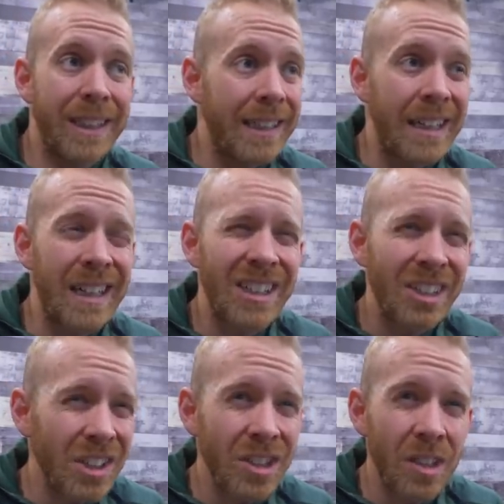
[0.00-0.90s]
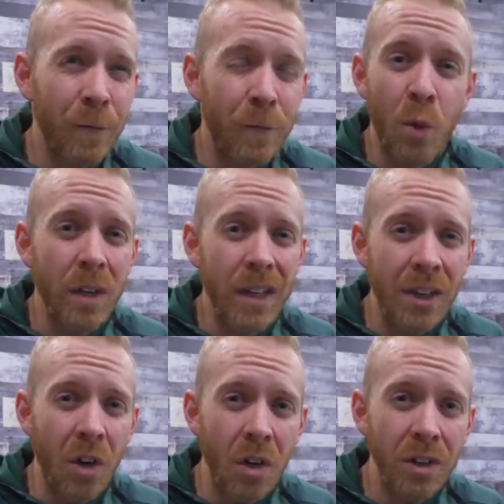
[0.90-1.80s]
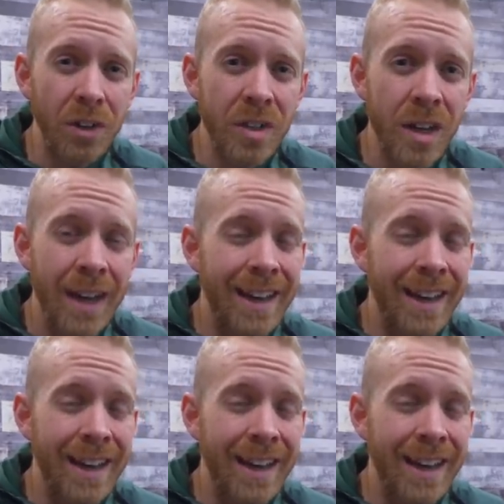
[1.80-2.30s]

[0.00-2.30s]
$140.